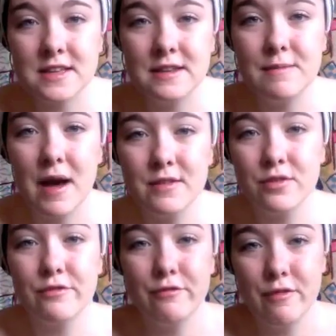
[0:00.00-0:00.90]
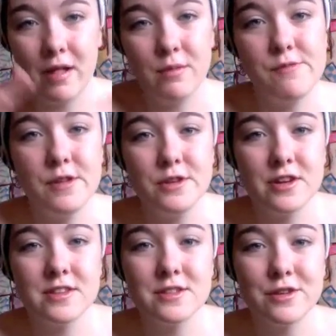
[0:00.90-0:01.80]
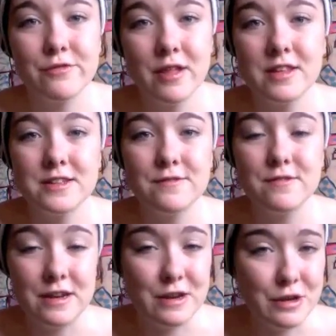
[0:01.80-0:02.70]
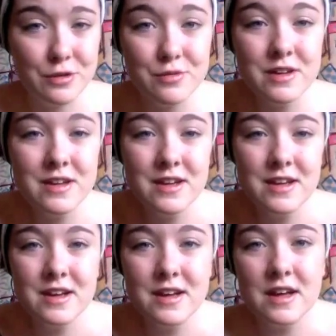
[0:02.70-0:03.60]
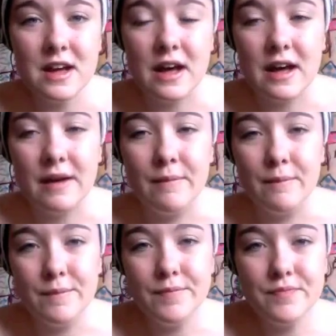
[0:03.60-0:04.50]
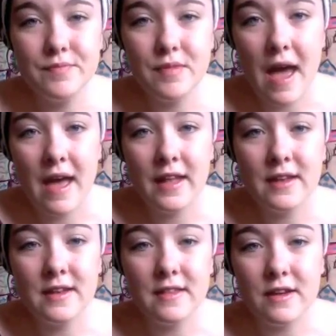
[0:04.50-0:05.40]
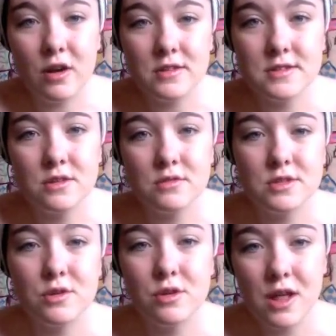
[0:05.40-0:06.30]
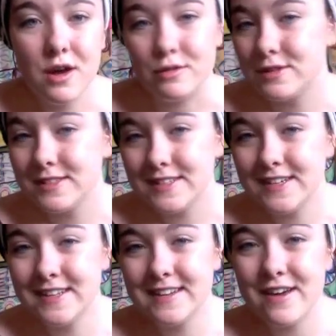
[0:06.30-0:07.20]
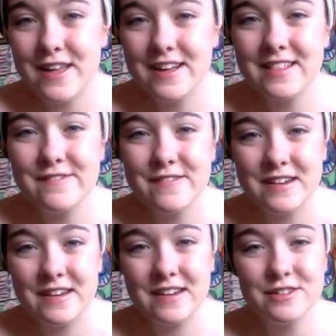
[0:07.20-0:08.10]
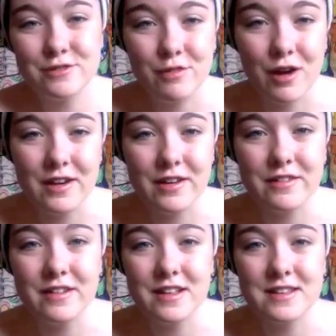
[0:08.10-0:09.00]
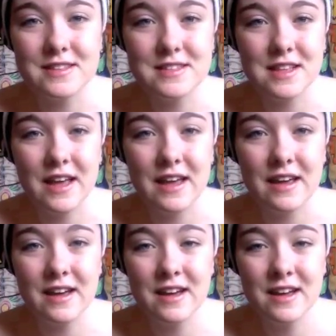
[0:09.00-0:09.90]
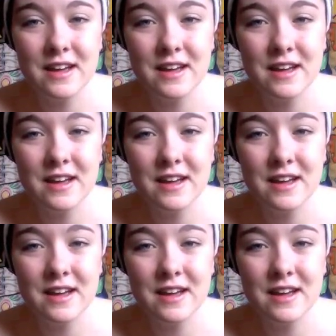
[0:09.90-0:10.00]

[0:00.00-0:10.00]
in my sort of realm of interests, are relatively new. And they're also so close. Now that I live in Toronto, it's like